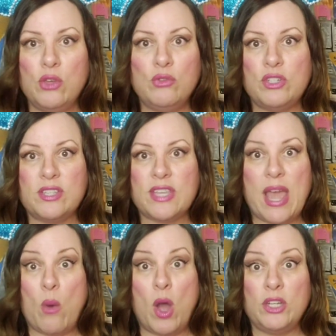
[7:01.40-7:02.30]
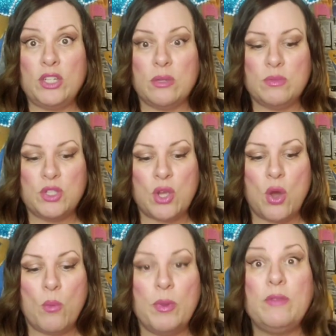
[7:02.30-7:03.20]
you just can't watch them.
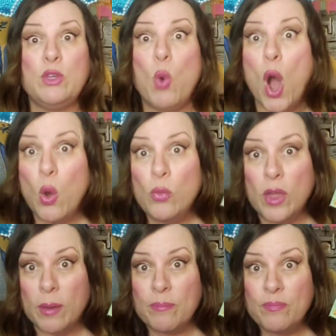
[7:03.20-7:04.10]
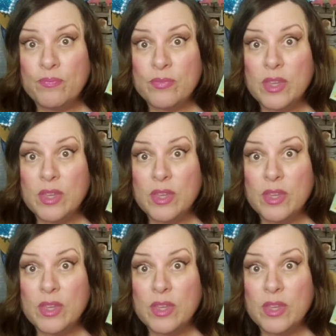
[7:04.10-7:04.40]
So, but if you own them,